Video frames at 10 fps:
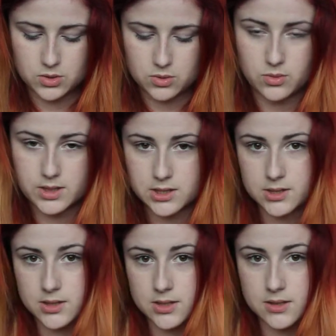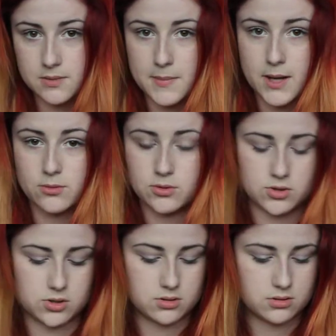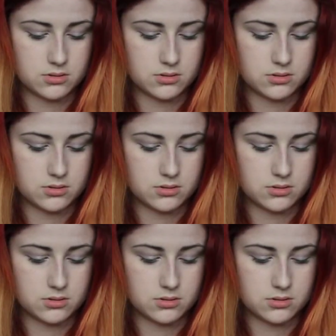coin pouch.